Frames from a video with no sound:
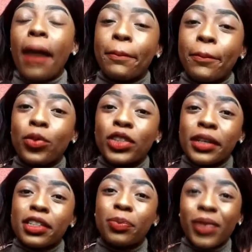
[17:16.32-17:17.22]
put a
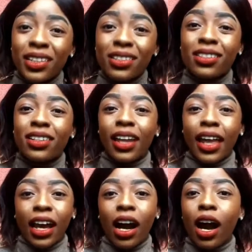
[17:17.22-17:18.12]
splint
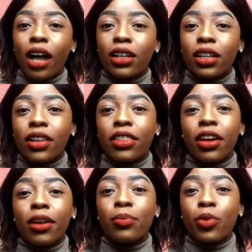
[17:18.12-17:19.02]
like under
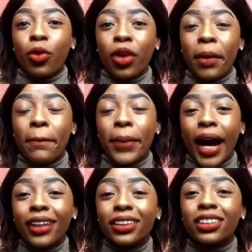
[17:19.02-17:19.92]
the broken
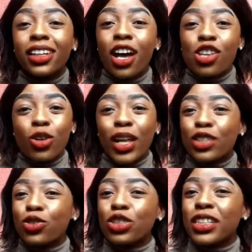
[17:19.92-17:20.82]
part so that it
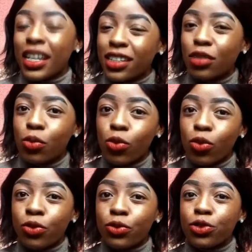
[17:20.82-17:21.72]
doesn't
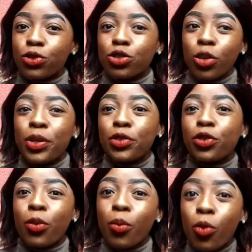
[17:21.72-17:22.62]
move, to stop it from
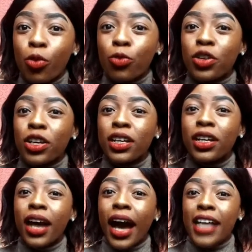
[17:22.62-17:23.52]
moving
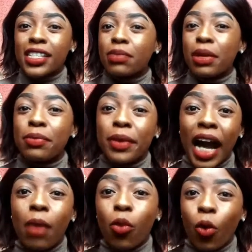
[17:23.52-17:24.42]
as it may
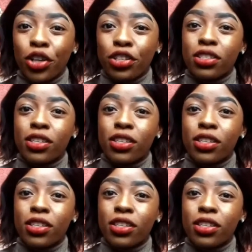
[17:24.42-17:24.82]
become worse.